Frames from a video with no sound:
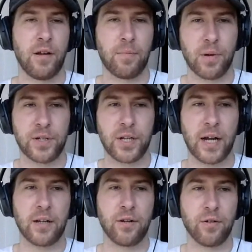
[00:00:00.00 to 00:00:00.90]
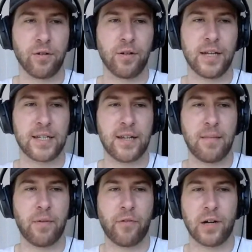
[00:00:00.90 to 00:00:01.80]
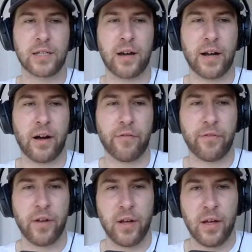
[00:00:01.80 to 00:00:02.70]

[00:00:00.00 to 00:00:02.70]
We appreciate you listening. Before I sign off,